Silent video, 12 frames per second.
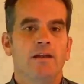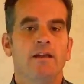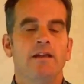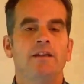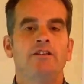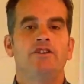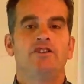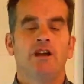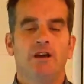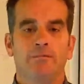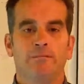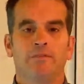He
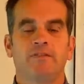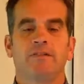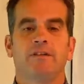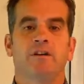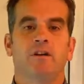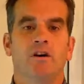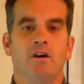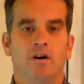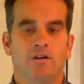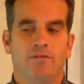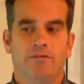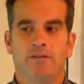jumps
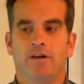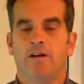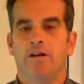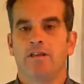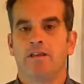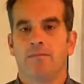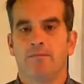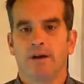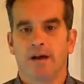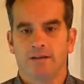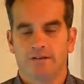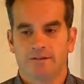off the
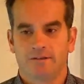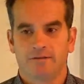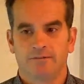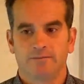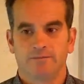bus.